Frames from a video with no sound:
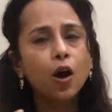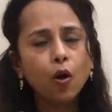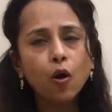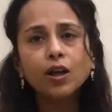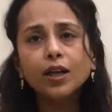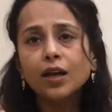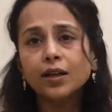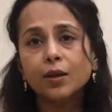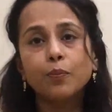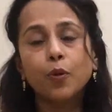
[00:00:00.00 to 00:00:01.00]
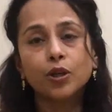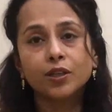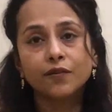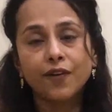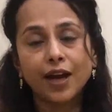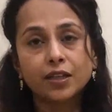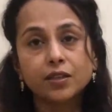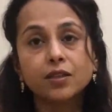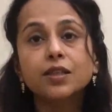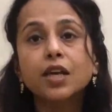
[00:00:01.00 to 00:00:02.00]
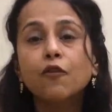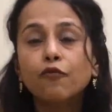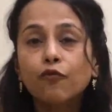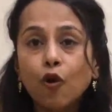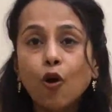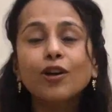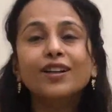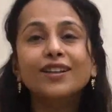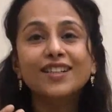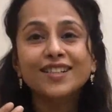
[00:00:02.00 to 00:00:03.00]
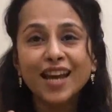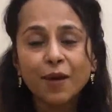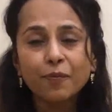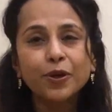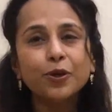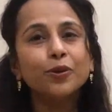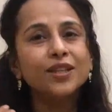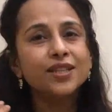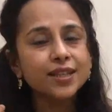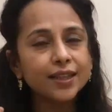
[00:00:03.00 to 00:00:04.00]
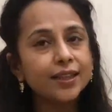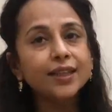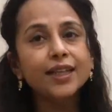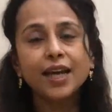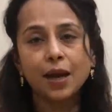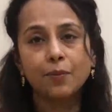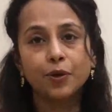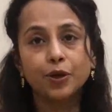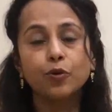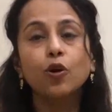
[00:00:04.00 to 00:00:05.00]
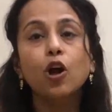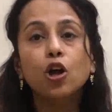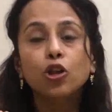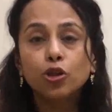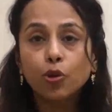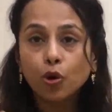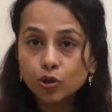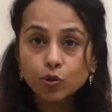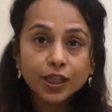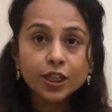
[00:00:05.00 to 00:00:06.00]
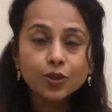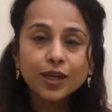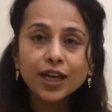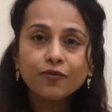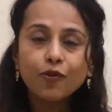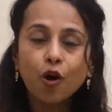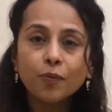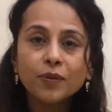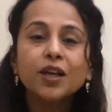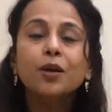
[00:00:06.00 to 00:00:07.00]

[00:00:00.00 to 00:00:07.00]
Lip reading: all are important factors for this embryo, this early embryo, not only to get formed,